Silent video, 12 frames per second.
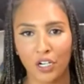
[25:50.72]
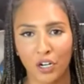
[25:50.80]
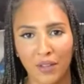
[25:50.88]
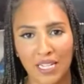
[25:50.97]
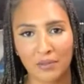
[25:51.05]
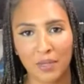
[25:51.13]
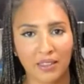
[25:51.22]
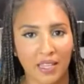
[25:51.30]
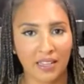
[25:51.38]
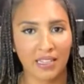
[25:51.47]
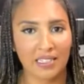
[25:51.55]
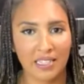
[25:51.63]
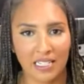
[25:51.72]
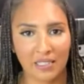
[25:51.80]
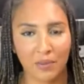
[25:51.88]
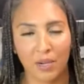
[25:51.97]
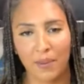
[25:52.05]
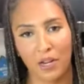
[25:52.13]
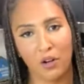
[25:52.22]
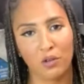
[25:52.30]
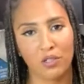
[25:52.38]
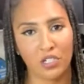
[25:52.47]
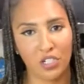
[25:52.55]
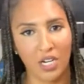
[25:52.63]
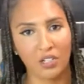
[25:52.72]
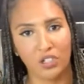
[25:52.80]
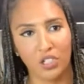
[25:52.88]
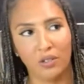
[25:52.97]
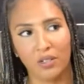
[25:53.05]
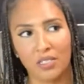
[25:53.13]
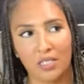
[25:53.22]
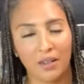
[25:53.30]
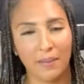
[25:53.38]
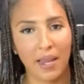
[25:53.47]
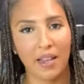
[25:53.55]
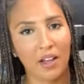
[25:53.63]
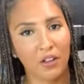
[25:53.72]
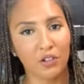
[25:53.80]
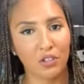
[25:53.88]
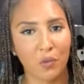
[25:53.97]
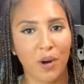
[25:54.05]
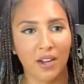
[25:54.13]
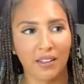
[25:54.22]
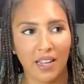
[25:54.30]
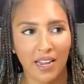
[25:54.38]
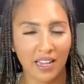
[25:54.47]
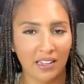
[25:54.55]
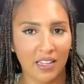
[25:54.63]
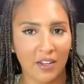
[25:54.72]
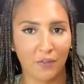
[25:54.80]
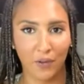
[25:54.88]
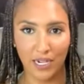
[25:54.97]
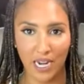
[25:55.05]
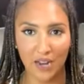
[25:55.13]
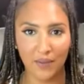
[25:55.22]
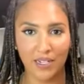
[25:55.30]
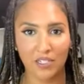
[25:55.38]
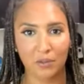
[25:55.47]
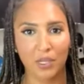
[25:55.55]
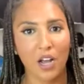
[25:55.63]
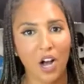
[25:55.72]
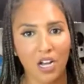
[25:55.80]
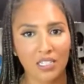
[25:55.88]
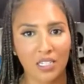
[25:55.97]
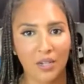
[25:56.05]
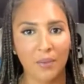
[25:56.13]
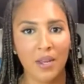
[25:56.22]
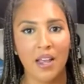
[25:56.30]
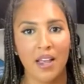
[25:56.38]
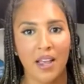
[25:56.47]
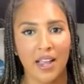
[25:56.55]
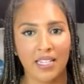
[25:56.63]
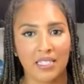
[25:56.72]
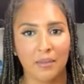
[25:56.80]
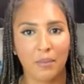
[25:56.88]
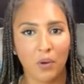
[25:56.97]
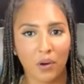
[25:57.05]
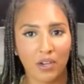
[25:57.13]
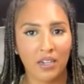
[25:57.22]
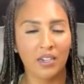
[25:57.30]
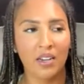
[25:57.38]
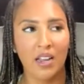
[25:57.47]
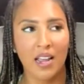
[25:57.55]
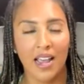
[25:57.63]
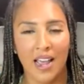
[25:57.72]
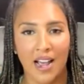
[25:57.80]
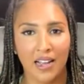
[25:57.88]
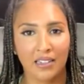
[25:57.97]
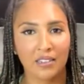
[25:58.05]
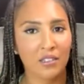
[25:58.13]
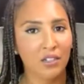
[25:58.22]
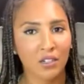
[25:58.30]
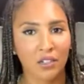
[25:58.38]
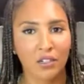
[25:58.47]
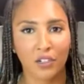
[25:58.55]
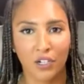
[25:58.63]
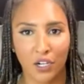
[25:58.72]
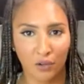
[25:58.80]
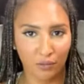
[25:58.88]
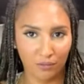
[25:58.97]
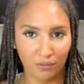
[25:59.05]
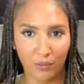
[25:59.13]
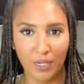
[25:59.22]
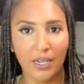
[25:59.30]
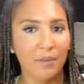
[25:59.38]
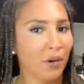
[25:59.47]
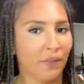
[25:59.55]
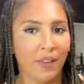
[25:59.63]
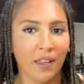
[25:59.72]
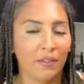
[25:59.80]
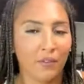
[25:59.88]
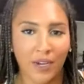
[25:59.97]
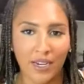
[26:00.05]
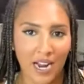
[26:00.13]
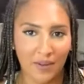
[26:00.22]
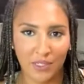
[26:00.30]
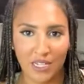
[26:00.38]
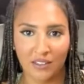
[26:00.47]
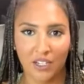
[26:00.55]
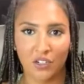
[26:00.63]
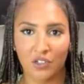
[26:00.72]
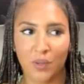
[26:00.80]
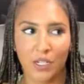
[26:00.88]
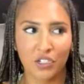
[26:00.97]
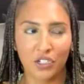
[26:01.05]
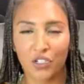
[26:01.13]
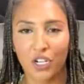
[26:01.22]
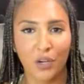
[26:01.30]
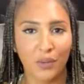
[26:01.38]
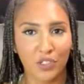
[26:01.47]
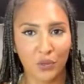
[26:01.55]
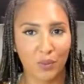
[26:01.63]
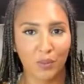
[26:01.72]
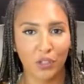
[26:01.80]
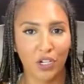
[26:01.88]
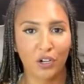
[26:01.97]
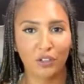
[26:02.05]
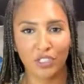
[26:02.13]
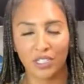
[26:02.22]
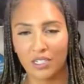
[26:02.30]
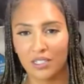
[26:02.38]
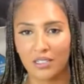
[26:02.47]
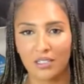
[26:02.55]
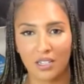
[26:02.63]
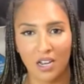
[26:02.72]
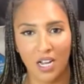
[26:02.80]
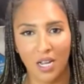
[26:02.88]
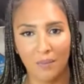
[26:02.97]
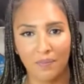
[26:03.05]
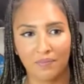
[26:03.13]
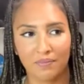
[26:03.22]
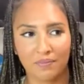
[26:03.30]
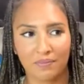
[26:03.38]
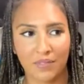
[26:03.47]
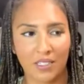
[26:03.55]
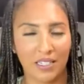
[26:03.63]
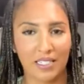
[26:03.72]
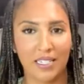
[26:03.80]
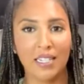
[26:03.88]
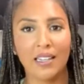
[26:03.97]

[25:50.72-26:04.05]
that's one thing that's one of my goals to change too, is to make others aware that, hey, like free diving is really awesome. It's important. And, we need more vegan free divers out there so we can just go and swim with the ocean and the sea